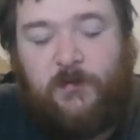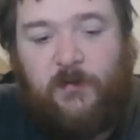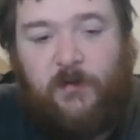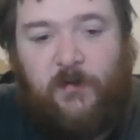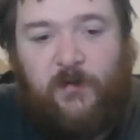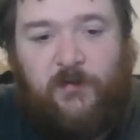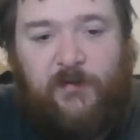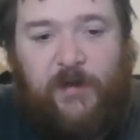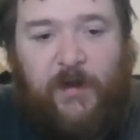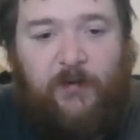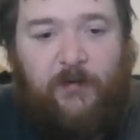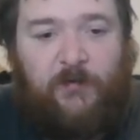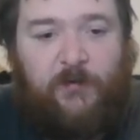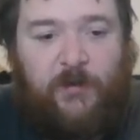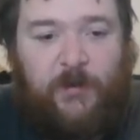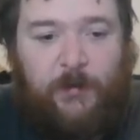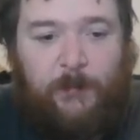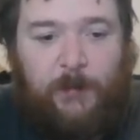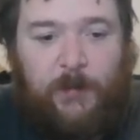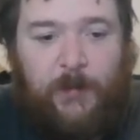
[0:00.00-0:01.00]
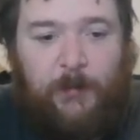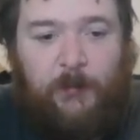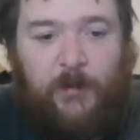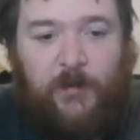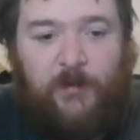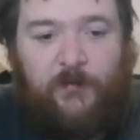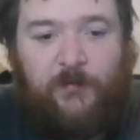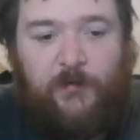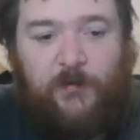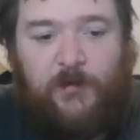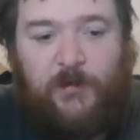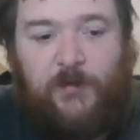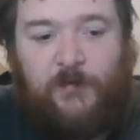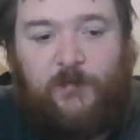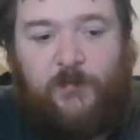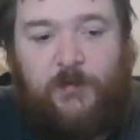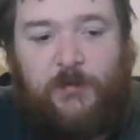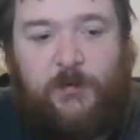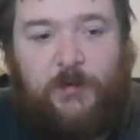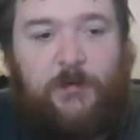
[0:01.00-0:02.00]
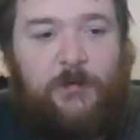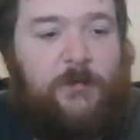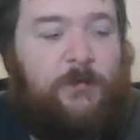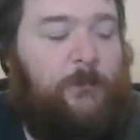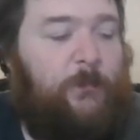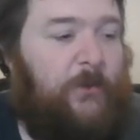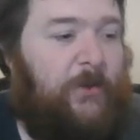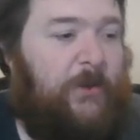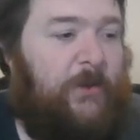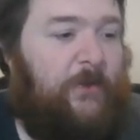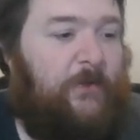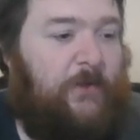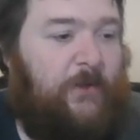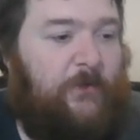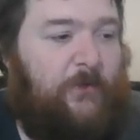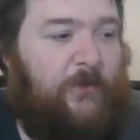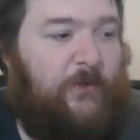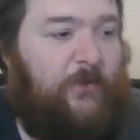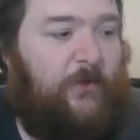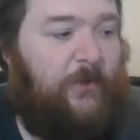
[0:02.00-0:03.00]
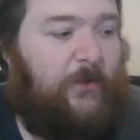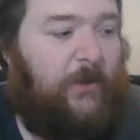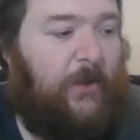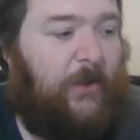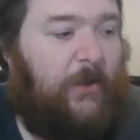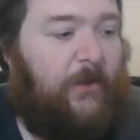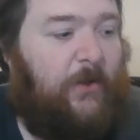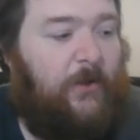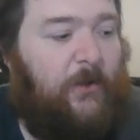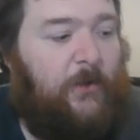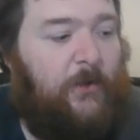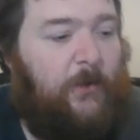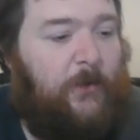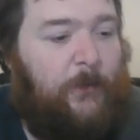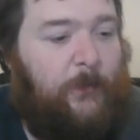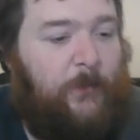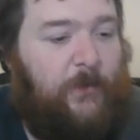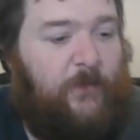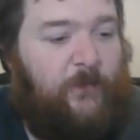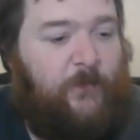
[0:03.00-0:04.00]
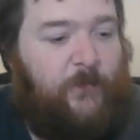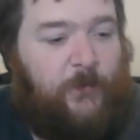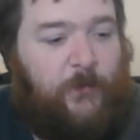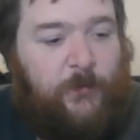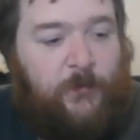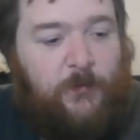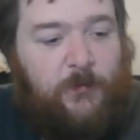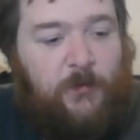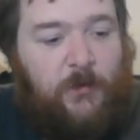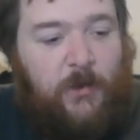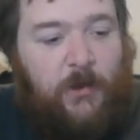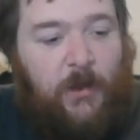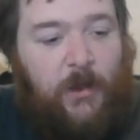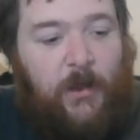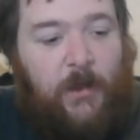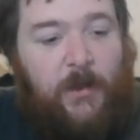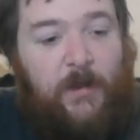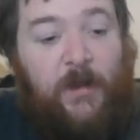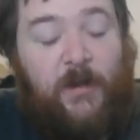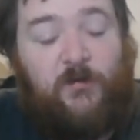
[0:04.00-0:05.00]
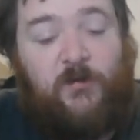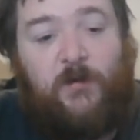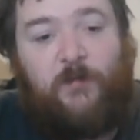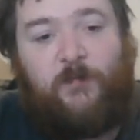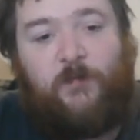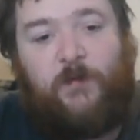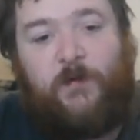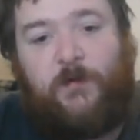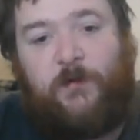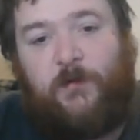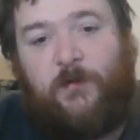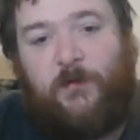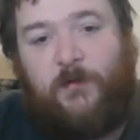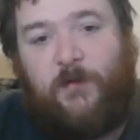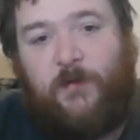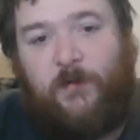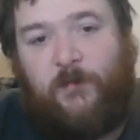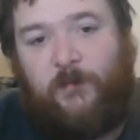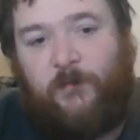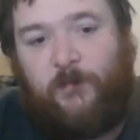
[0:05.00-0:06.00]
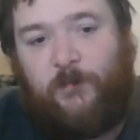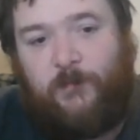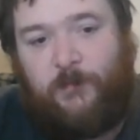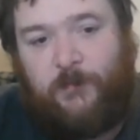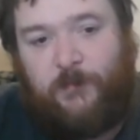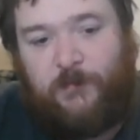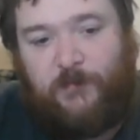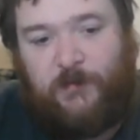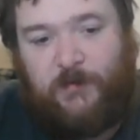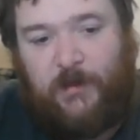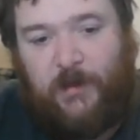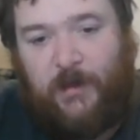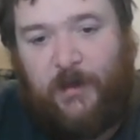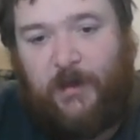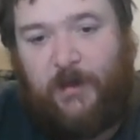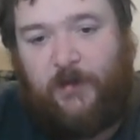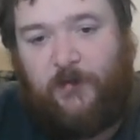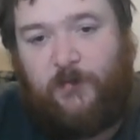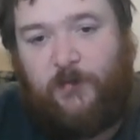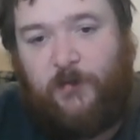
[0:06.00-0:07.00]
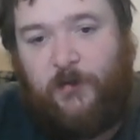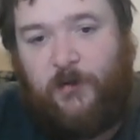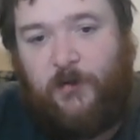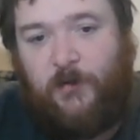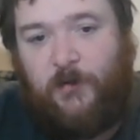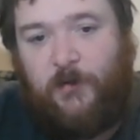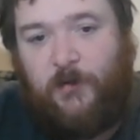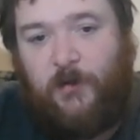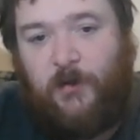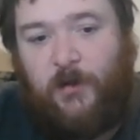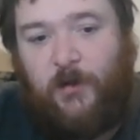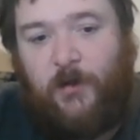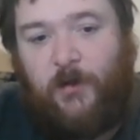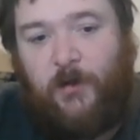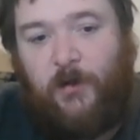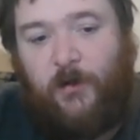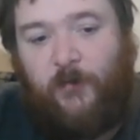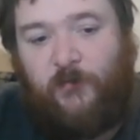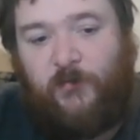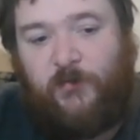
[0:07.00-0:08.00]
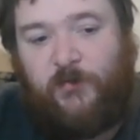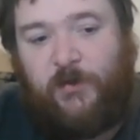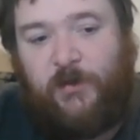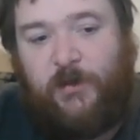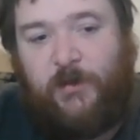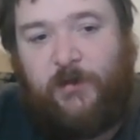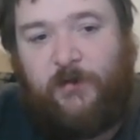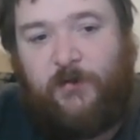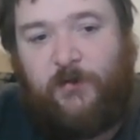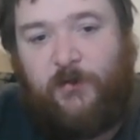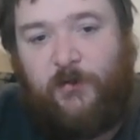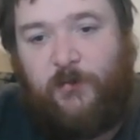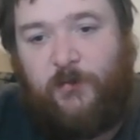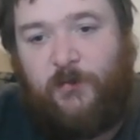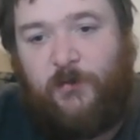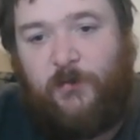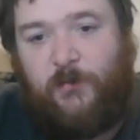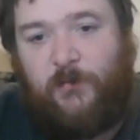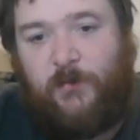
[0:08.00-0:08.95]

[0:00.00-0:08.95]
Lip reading: Sarah, so you can play more stuff. You know, pretty interesting deck, good fun. That's it for the cards. Obviously, the 2 new